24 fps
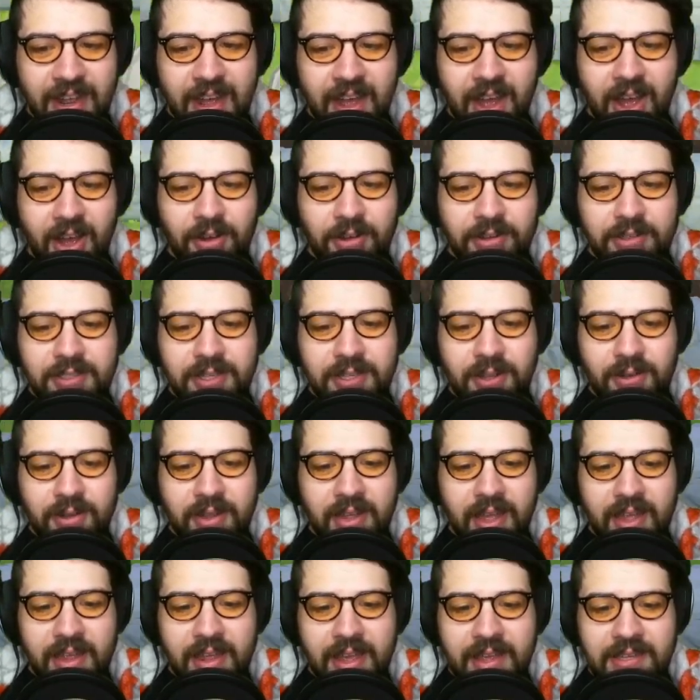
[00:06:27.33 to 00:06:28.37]
Oh, so
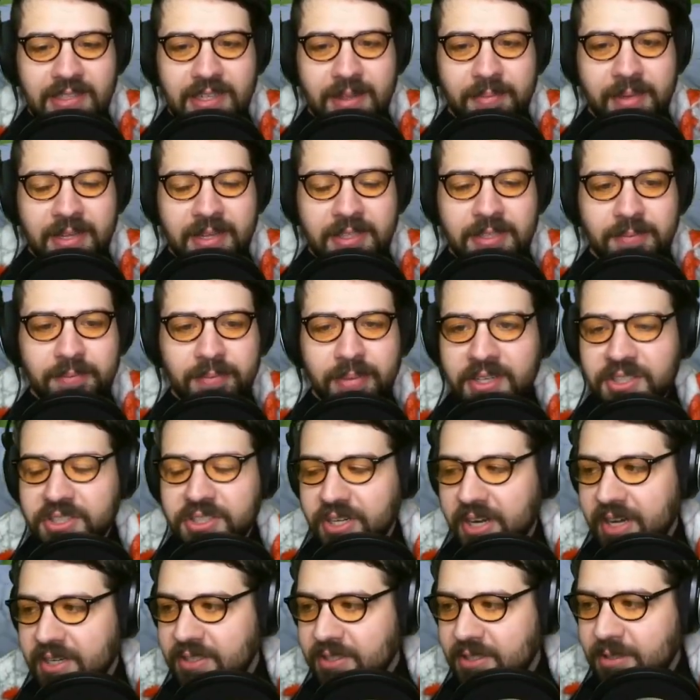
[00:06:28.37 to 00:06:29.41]
yes, I made some big
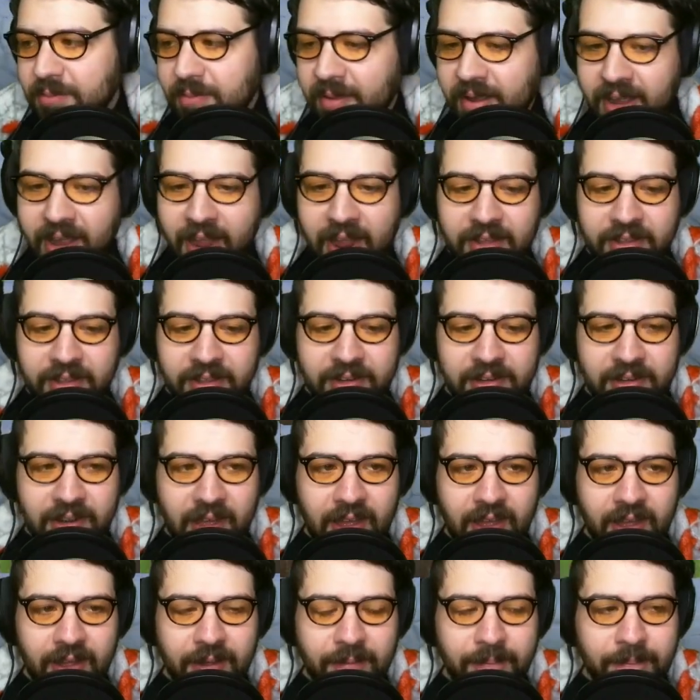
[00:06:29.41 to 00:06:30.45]
changes to my island.
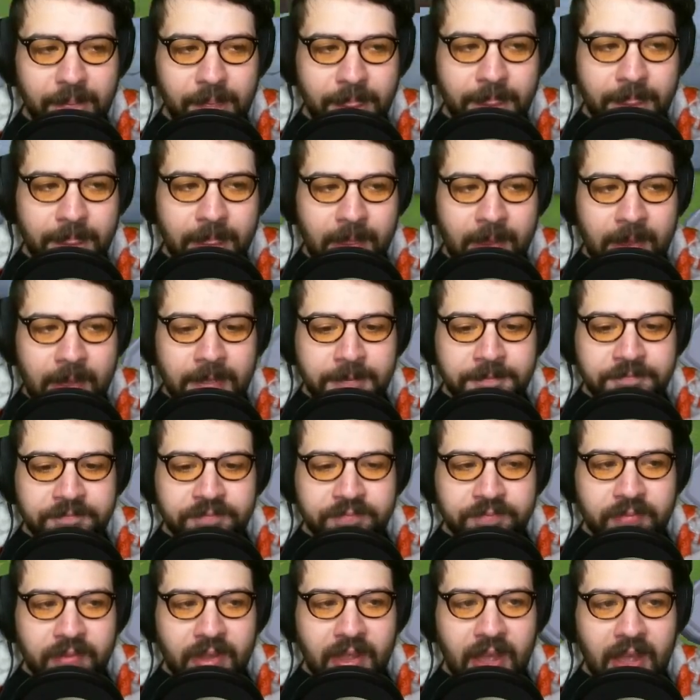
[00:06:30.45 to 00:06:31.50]

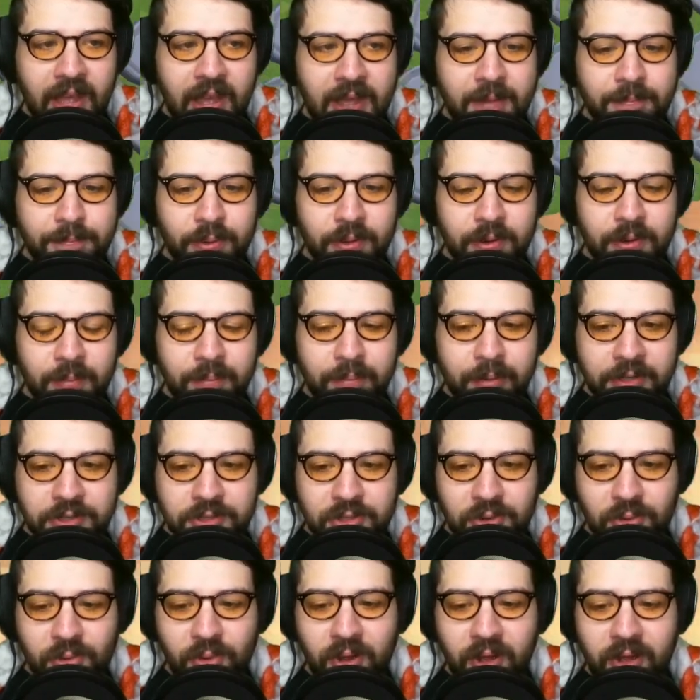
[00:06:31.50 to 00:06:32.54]
I put a bunch
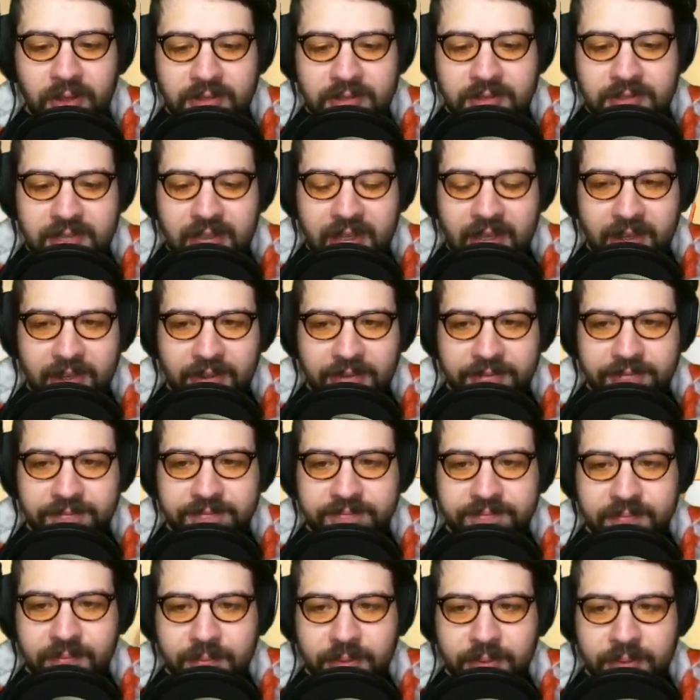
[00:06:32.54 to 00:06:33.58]
of walls down,
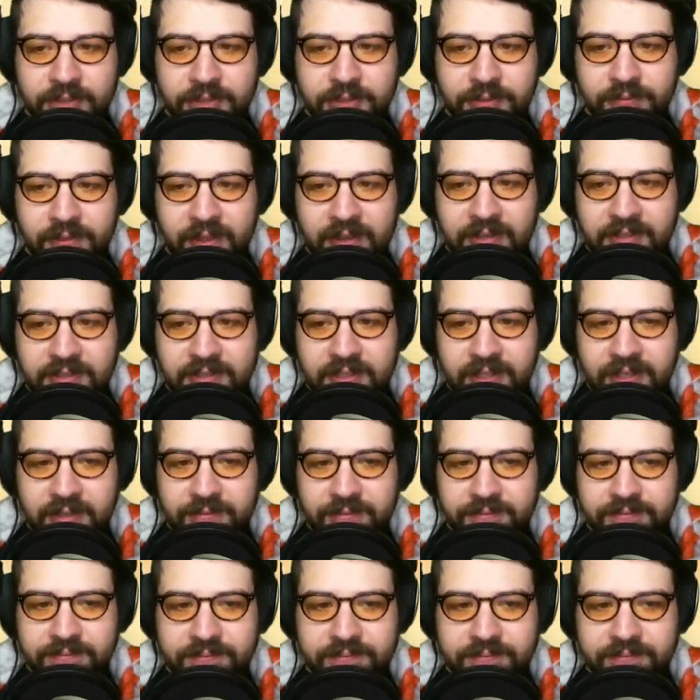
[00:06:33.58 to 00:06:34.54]
a bunch of fencing.